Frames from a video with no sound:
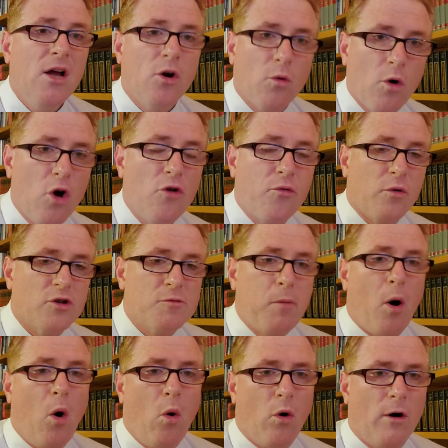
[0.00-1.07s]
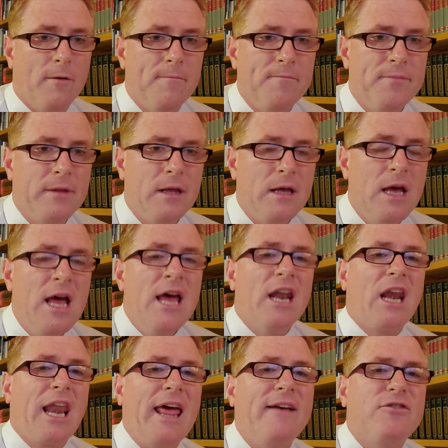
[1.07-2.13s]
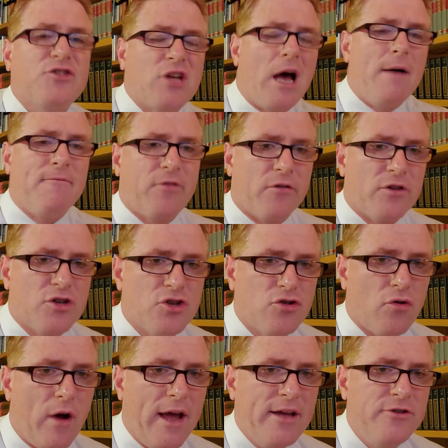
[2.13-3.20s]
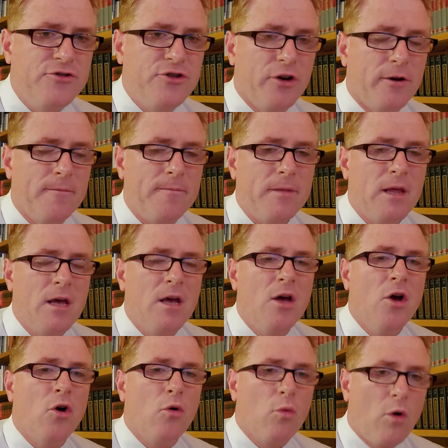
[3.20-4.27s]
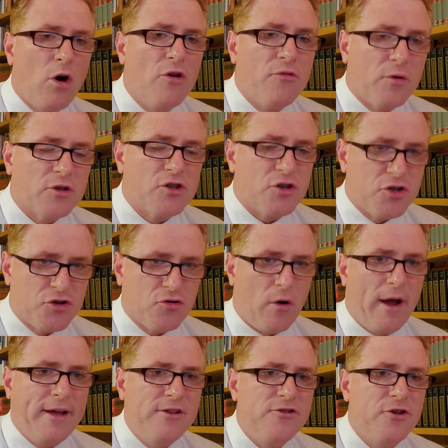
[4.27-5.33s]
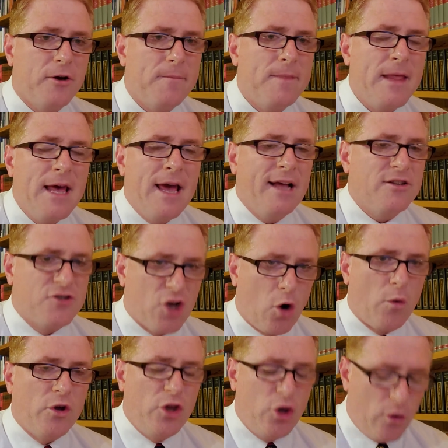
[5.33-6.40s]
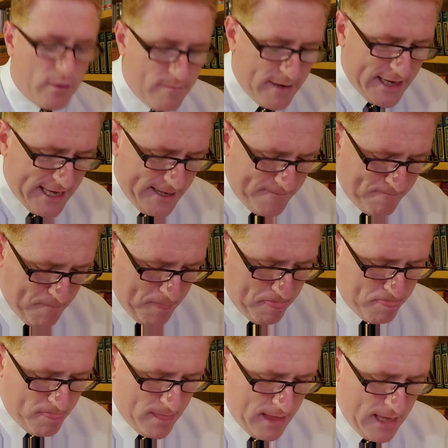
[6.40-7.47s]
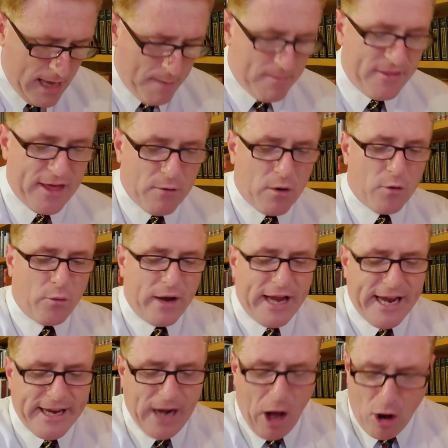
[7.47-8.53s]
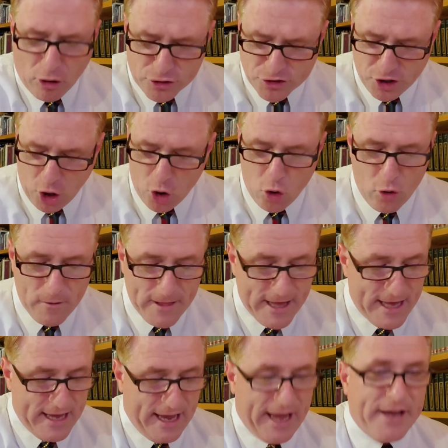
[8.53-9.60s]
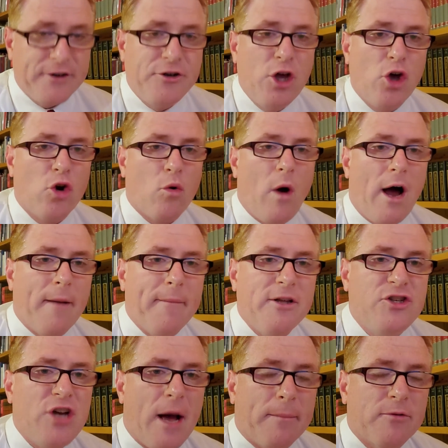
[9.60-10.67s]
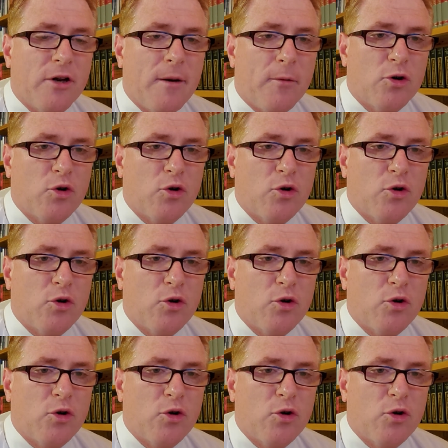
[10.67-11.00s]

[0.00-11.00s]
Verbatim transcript: Ruth was poor. Leave some for the stranger. Ruth was a stranger, and so were you and me. But then we read also in Deuteronomy chapter number